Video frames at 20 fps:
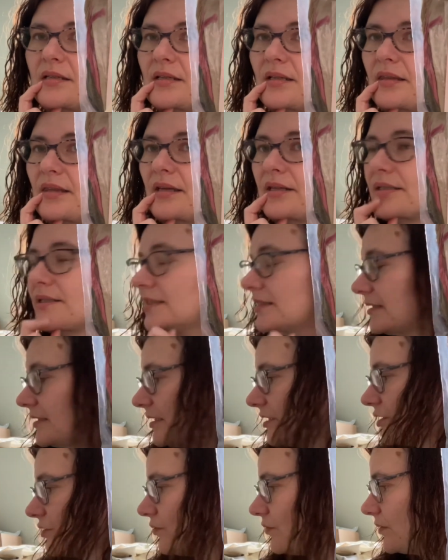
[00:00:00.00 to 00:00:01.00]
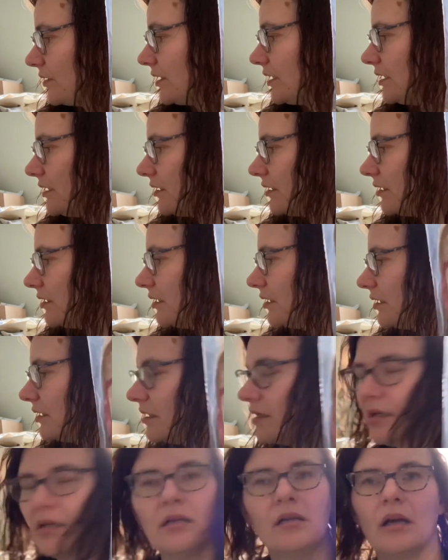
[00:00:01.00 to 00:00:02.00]
There's stitch work,
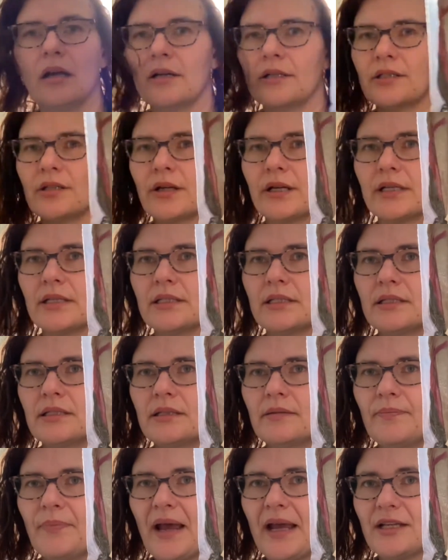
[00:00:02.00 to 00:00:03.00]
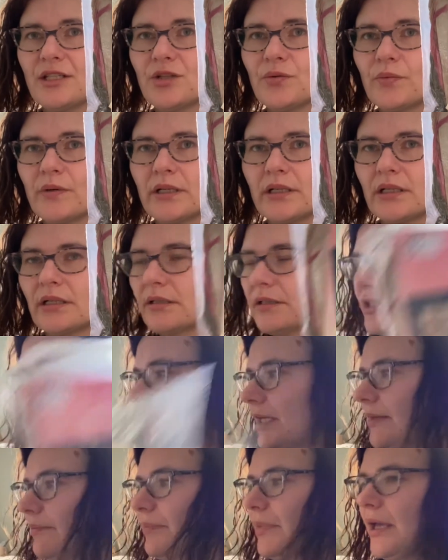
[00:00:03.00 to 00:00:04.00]
or sorry, patchwork
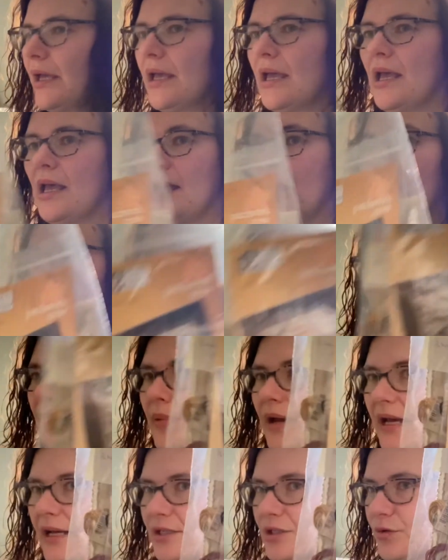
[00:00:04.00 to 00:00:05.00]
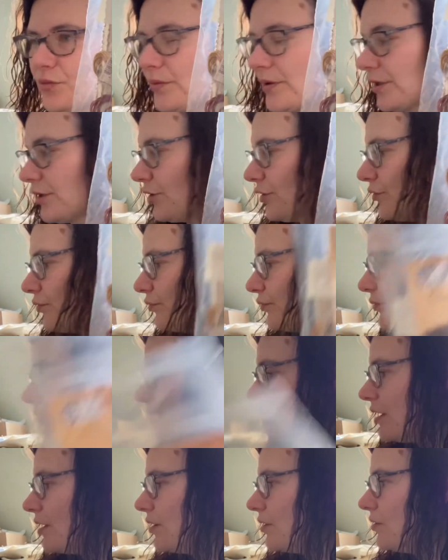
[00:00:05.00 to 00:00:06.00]
sheep, patchwork
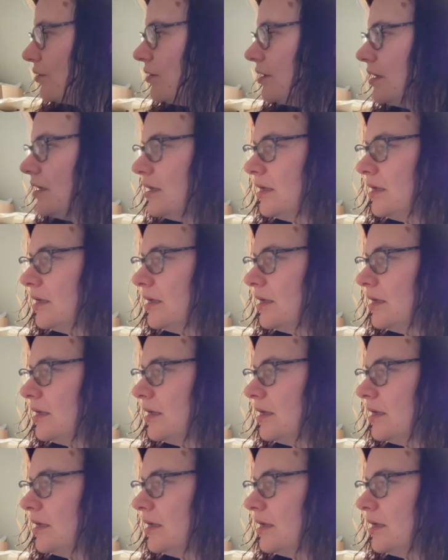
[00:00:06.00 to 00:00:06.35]
crow.